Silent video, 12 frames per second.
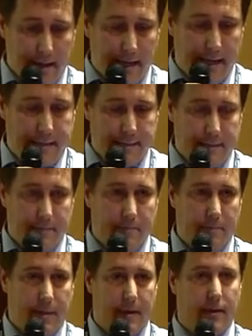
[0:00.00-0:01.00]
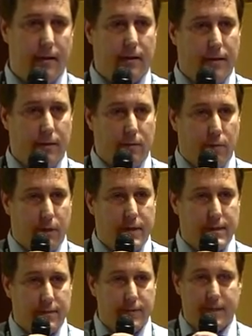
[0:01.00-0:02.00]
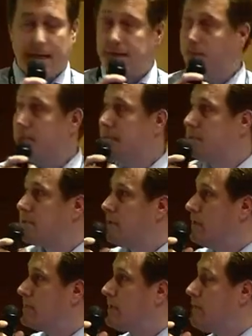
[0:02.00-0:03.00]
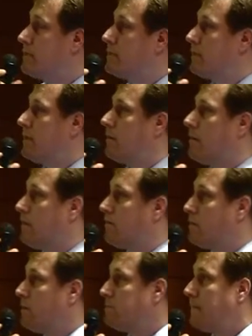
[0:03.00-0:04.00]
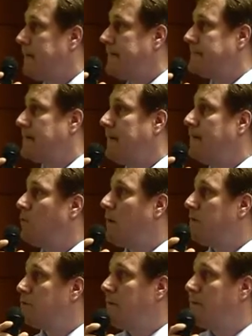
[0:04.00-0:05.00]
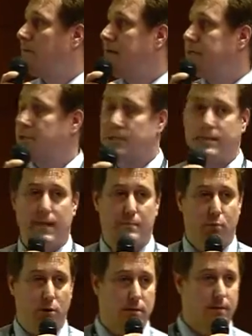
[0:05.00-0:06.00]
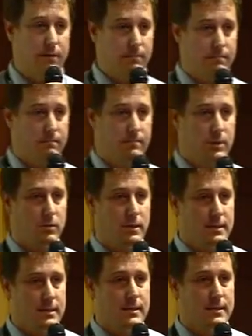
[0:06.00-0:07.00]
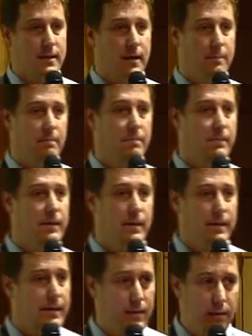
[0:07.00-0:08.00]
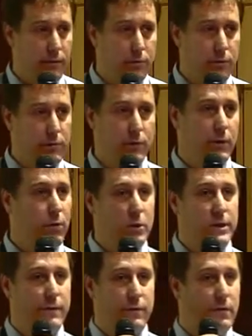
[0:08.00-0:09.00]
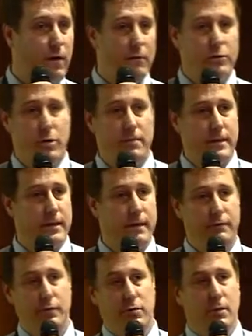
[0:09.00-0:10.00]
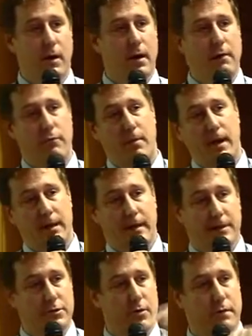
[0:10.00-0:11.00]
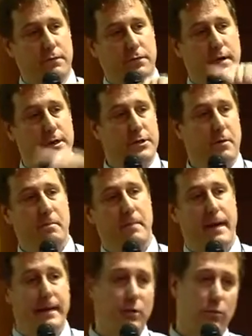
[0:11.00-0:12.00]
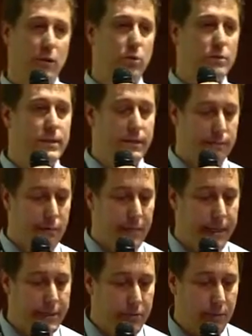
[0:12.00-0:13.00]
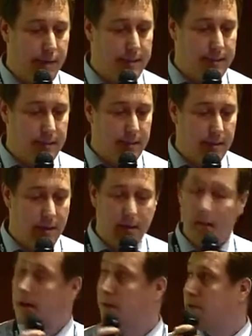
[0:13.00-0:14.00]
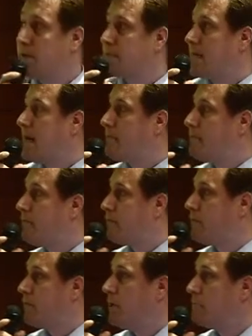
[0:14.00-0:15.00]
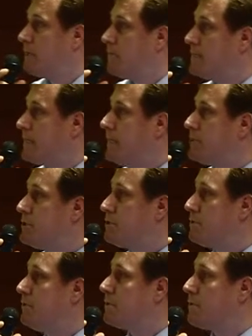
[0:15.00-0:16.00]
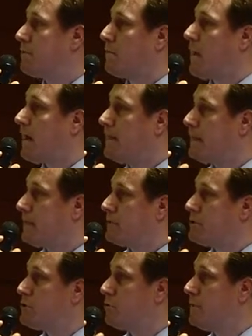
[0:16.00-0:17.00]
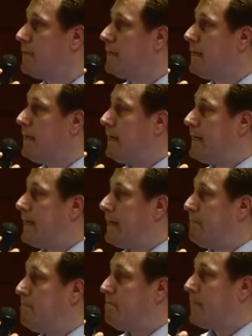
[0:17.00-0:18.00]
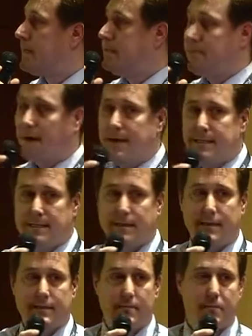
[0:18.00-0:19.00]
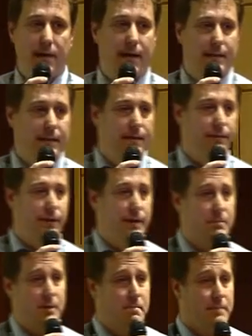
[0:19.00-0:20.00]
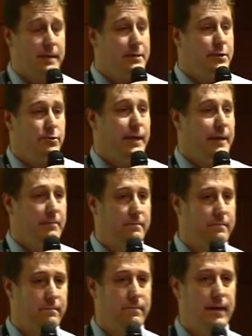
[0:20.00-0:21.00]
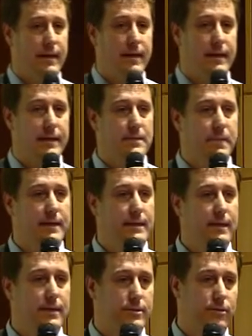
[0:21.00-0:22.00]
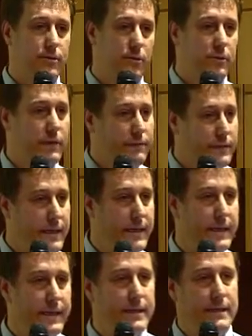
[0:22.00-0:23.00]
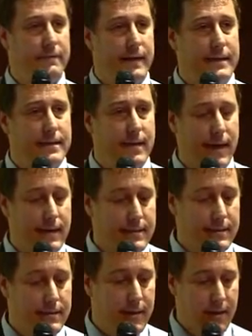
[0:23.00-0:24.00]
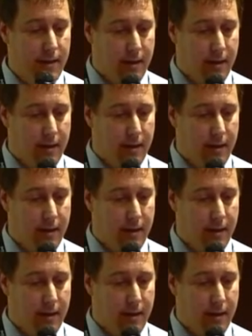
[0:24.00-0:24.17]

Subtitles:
And what is the result? Well, it turns out, of course, by design, a one-to-one relation is not possible. So this is, you won't have a round robin if you from architecture configuration and back, you will lose information. Why is that? For example, from the optimization tools or from an architecture tool, devices are simply identified by a string. And that's basically it. So you don't have dedicated device classes.